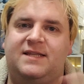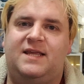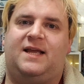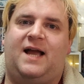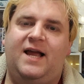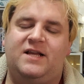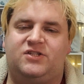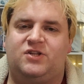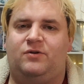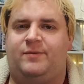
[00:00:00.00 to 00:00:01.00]
the thing: I had
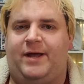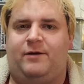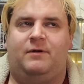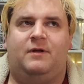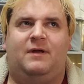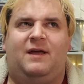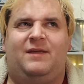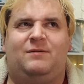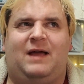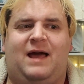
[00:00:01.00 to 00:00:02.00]
sold about, I
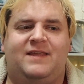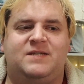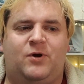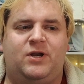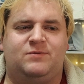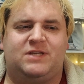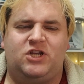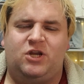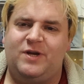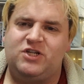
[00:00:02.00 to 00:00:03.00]
think at this point it was a
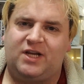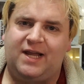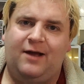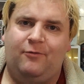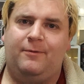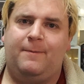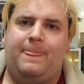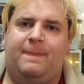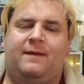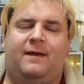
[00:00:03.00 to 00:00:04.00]
newish account.
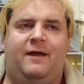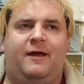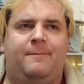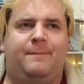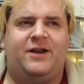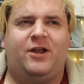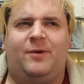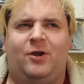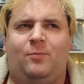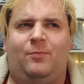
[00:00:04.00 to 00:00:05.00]
I'd
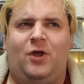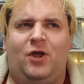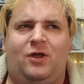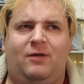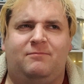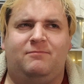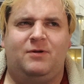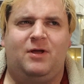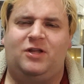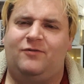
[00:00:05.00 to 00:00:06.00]
opened it up
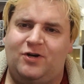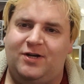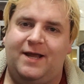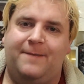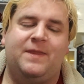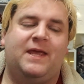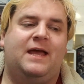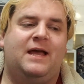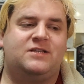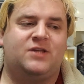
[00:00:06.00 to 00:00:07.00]
earlier on in the year.
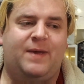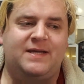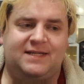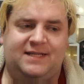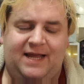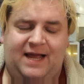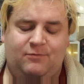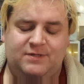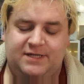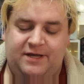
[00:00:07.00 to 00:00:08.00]
So basically, I
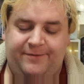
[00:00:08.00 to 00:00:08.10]
was